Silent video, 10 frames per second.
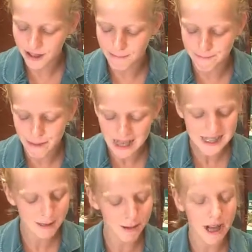for the
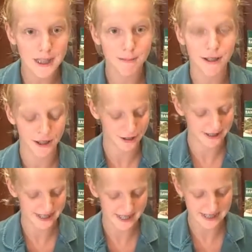best possible
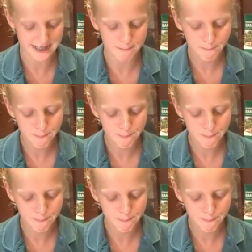uses.